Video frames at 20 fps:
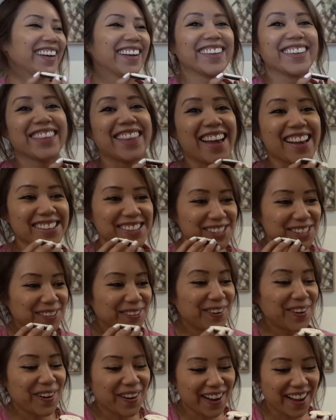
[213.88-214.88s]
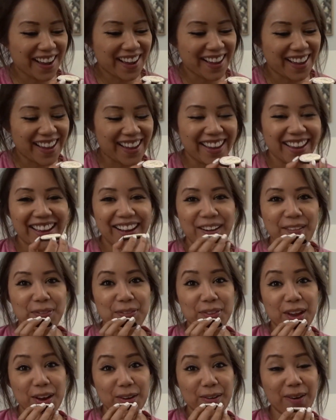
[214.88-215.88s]
eh. That's why.
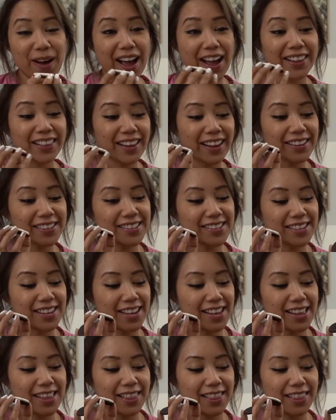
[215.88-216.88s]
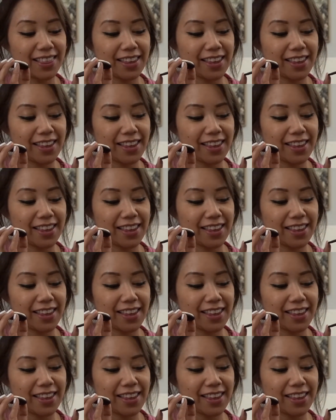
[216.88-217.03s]
No, I like to eat